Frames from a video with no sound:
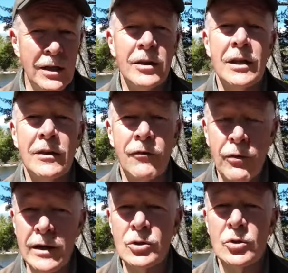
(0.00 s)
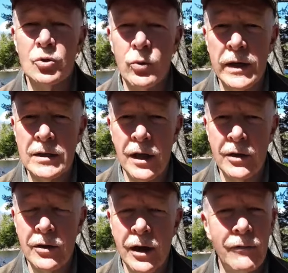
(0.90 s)
the French trade
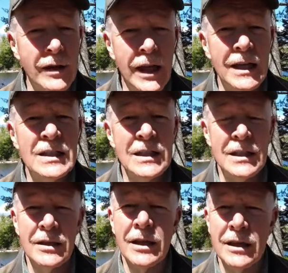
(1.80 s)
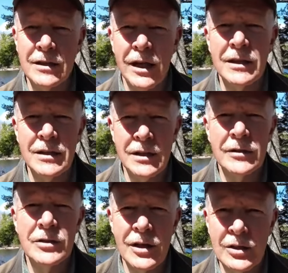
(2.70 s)
knife of the 18th and
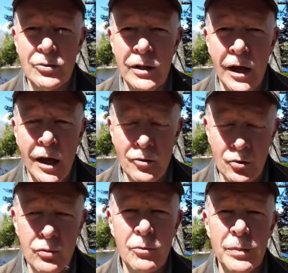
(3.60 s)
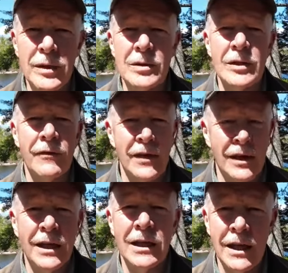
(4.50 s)
19th century, a true piece of
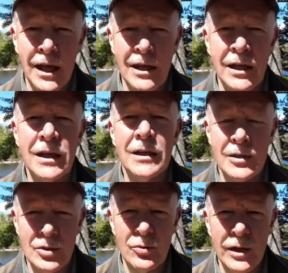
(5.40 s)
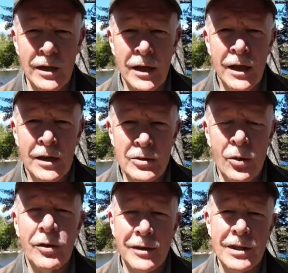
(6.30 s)
Canadiana history.
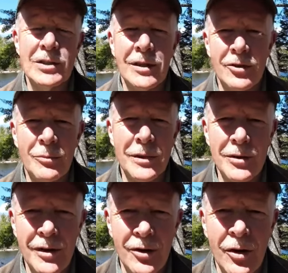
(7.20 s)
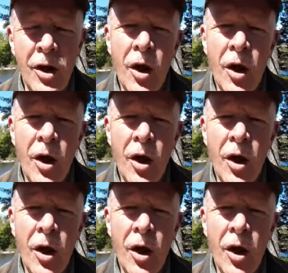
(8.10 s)
So just a little bit there.